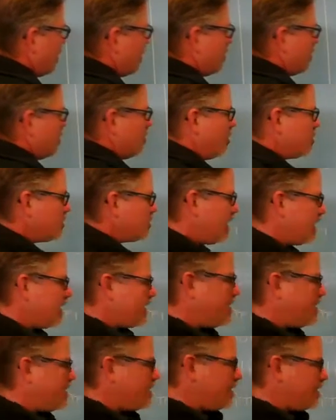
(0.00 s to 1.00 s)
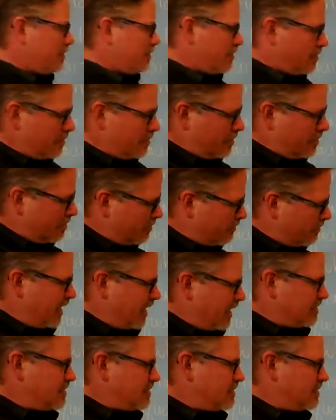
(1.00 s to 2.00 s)
looks like a
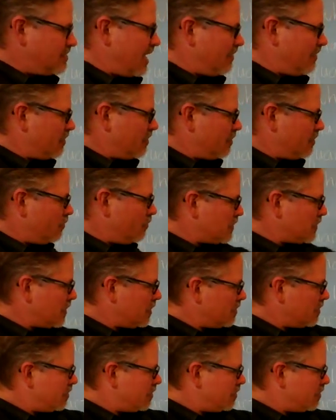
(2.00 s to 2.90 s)
fancy 7 with a